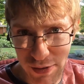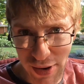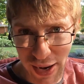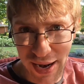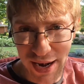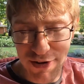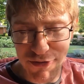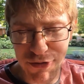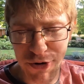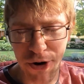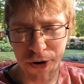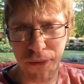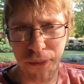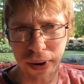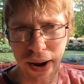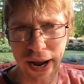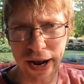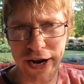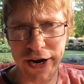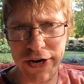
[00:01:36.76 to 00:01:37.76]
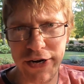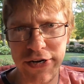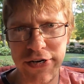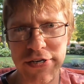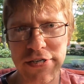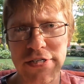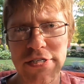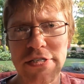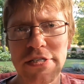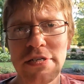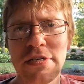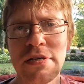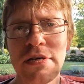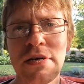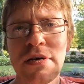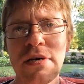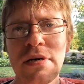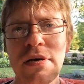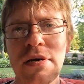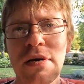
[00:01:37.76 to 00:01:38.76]
kind of requires
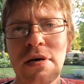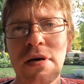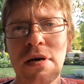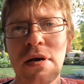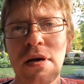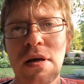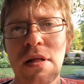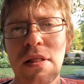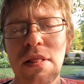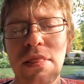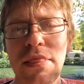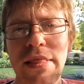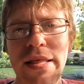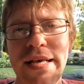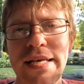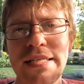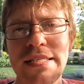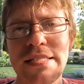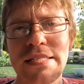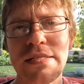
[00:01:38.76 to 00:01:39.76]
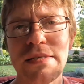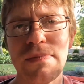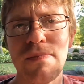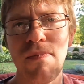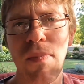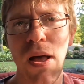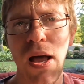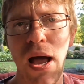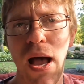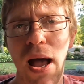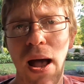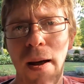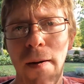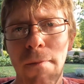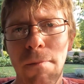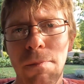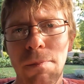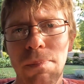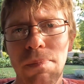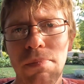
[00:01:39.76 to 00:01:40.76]
this
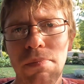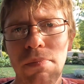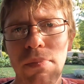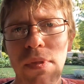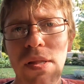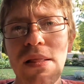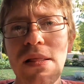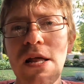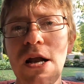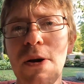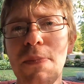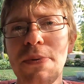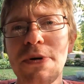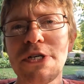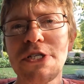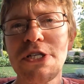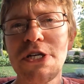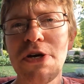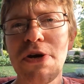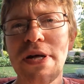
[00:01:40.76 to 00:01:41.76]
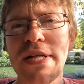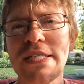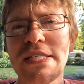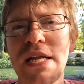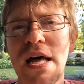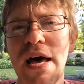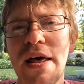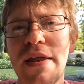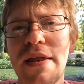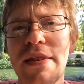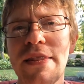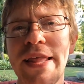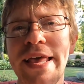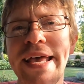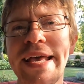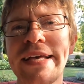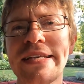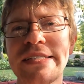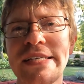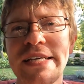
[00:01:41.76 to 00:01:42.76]
little pursuit. It's not the
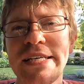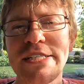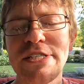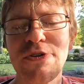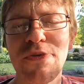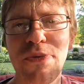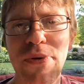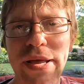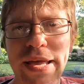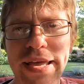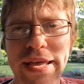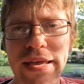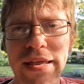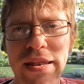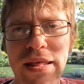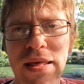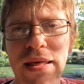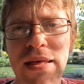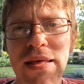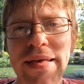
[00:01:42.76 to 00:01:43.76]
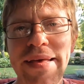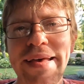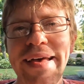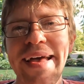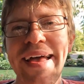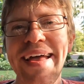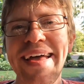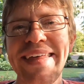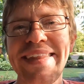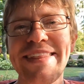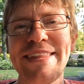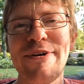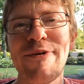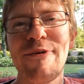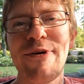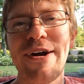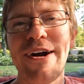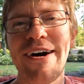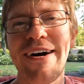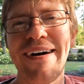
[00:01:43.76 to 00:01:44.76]
easiest read in the
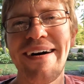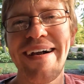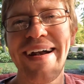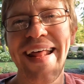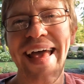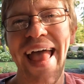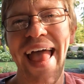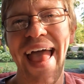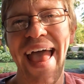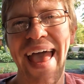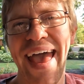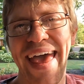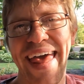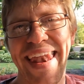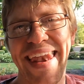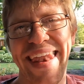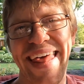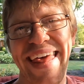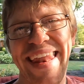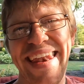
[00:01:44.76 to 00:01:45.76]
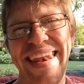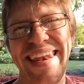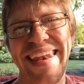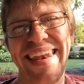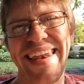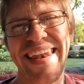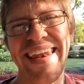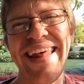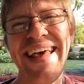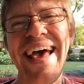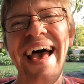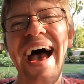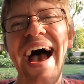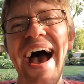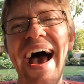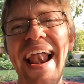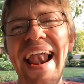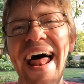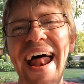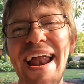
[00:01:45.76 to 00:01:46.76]
world, and
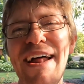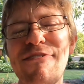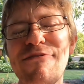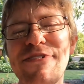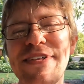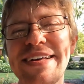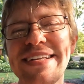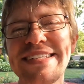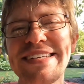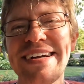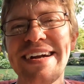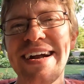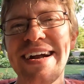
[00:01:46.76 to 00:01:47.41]
a lot of the